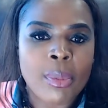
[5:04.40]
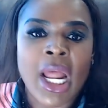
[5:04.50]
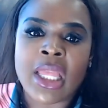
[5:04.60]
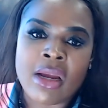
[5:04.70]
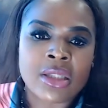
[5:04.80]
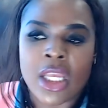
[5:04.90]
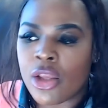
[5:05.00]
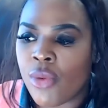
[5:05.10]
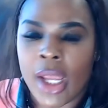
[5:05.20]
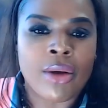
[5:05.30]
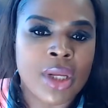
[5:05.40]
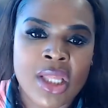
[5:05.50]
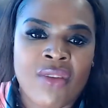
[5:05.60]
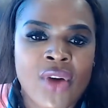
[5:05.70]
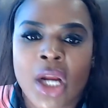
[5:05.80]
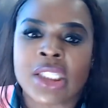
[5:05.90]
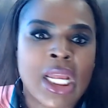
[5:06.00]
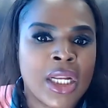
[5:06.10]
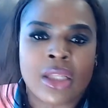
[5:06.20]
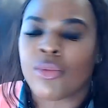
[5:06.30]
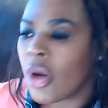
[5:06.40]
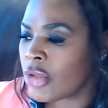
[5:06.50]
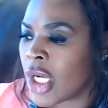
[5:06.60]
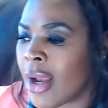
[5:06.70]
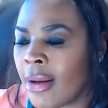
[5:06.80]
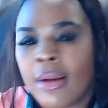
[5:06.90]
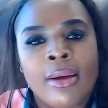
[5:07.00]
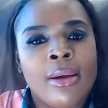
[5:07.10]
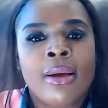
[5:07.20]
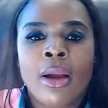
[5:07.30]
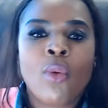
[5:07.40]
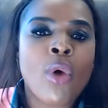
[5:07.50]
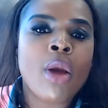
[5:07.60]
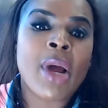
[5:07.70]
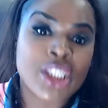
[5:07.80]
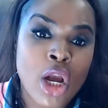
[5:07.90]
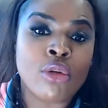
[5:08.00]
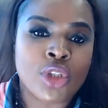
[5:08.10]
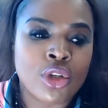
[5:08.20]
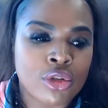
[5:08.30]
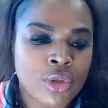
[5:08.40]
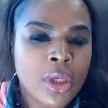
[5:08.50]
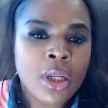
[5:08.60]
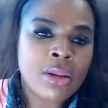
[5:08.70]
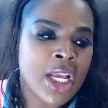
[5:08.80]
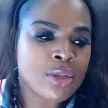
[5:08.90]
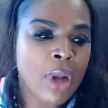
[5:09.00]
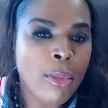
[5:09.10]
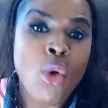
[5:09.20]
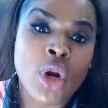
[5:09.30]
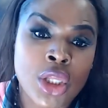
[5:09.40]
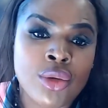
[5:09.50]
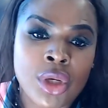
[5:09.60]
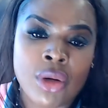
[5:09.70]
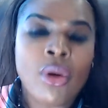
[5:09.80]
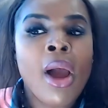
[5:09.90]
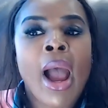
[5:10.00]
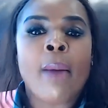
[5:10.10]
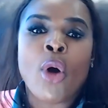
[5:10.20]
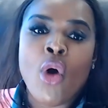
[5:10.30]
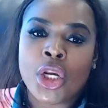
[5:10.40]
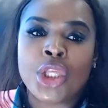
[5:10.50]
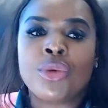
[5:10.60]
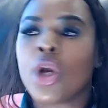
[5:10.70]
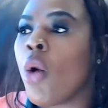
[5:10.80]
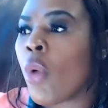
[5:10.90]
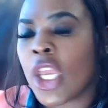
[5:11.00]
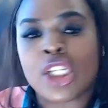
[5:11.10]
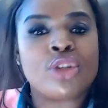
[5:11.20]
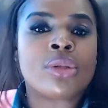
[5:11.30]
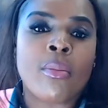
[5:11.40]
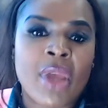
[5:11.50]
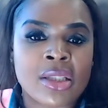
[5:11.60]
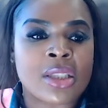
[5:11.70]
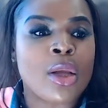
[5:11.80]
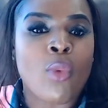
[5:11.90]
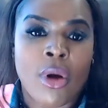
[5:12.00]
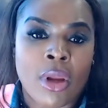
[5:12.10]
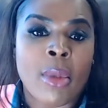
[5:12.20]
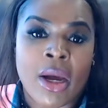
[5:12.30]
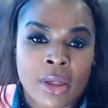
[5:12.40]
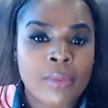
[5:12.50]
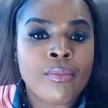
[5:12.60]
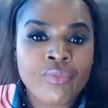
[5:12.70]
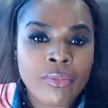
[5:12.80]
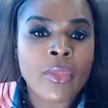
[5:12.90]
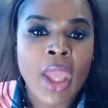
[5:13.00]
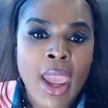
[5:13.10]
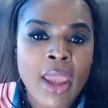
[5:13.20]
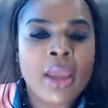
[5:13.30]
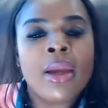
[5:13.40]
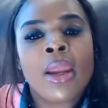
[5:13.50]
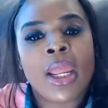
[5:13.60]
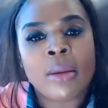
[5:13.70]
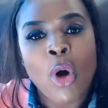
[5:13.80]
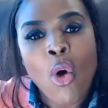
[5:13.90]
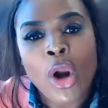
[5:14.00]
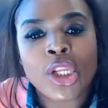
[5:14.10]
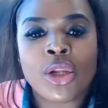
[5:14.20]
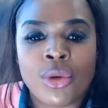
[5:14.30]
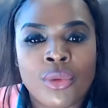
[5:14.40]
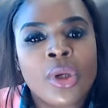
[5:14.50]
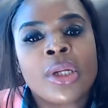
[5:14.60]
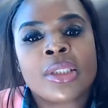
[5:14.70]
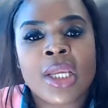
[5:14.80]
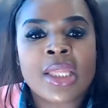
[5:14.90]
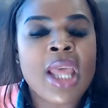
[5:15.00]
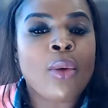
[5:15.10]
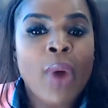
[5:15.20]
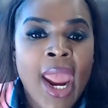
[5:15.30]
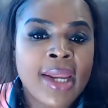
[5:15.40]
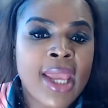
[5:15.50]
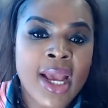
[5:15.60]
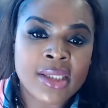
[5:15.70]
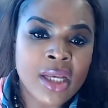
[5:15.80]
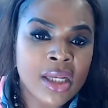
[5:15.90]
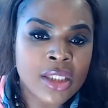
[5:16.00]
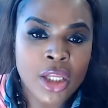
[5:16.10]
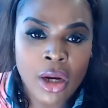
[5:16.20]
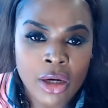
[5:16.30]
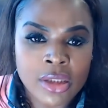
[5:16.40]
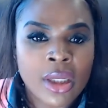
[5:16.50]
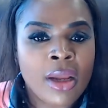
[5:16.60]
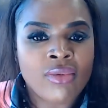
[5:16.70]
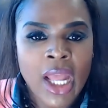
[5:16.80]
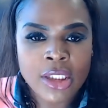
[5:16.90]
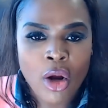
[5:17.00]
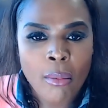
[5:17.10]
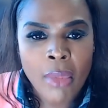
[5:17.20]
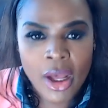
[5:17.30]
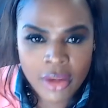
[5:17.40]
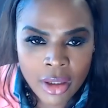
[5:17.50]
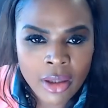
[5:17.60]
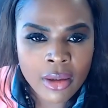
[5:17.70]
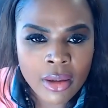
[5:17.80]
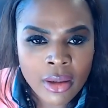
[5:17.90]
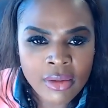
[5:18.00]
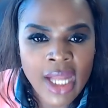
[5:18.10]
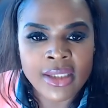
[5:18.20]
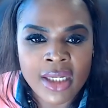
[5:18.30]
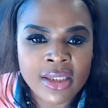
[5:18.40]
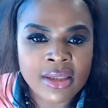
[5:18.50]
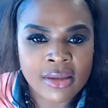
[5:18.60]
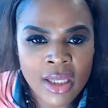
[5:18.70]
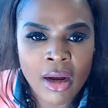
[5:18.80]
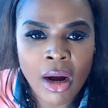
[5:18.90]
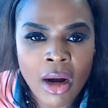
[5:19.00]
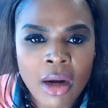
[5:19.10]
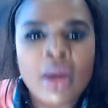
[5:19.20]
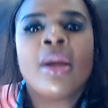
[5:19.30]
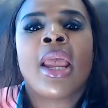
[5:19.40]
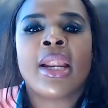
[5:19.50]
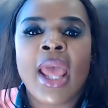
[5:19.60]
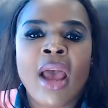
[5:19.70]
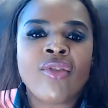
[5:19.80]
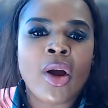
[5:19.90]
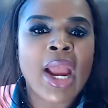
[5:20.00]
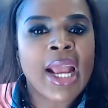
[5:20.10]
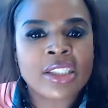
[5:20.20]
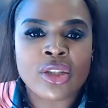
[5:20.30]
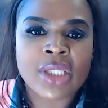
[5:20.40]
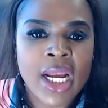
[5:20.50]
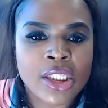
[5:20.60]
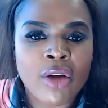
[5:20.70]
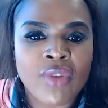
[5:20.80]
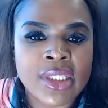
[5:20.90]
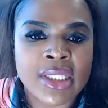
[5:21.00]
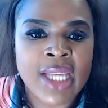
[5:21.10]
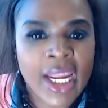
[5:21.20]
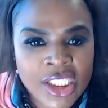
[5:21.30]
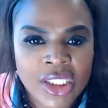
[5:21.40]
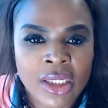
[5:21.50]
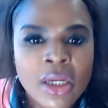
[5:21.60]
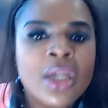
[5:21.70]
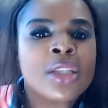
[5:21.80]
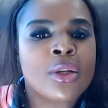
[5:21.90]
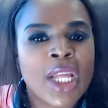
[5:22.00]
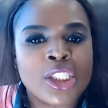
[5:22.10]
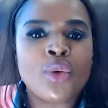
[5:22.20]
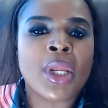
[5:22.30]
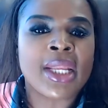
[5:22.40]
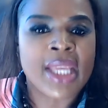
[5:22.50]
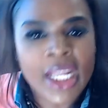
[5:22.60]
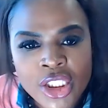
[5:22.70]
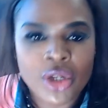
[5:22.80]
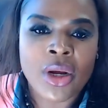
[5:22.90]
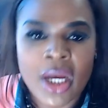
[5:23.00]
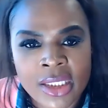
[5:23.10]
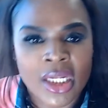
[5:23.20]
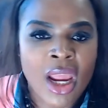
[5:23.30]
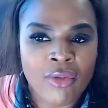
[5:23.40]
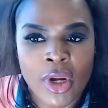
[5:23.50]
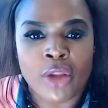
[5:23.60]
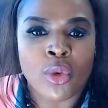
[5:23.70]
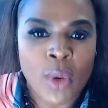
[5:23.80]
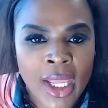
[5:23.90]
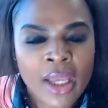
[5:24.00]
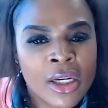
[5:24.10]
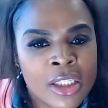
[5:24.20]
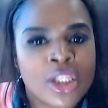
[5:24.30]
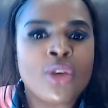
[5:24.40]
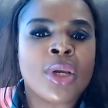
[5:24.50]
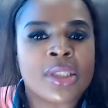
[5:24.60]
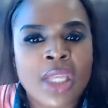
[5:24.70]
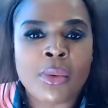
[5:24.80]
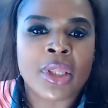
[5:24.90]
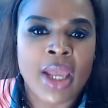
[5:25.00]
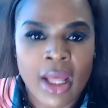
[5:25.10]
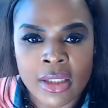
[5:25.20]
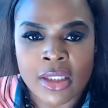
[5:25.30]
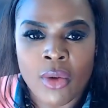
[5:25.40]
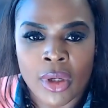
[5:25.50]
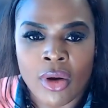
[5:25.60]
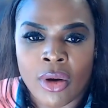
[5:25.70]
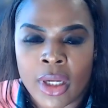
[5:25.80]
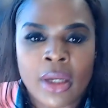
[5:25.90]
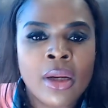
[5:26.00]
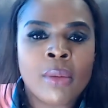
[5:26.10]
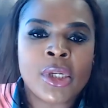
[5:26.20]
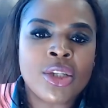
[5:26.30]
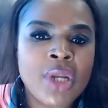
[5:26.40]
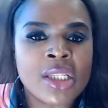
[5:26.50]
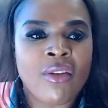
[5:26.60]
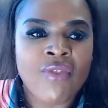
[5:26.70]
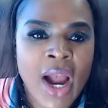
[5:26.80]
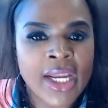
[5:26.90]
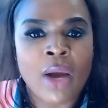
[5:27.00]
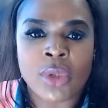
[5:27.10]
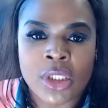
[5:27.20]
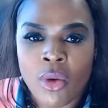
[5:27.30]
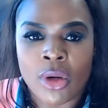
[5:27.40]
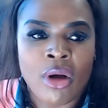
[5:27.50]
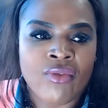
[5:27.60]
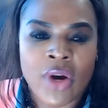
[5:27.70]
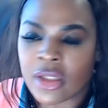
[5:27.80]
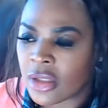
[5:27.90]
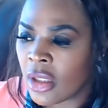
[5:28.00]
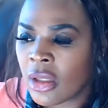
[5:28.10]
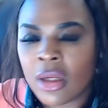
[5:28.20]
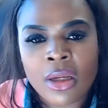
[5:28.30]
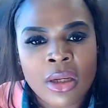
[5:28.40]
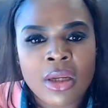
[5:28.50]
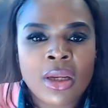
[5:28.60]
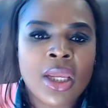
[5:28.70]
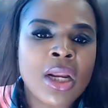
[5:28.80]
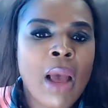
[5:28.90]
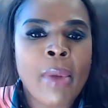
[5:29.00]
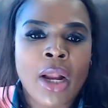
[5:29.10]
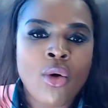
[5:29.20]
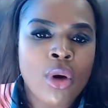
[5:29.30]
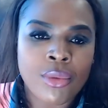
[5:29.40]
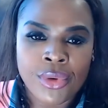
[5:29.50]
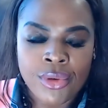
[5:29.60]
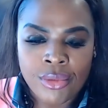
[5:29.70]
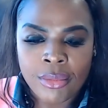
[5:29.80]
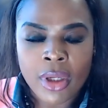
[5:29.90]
I guarantee you, you ain't gonna get that far because ain't nothing wrong, child. Worry about your own children. That's what I'm gonna order you to do. I'm gonna order you to go get you some business and worry about it. Okay? And I'm gonna order you to get that raggedy ass cousin of yours. That's her mother, that doesn't see her and have her exercise her visitation so that you can get your cousin every other week so you can see what the hell is going on. But you need to find out what's going on first. Get out my courtroom.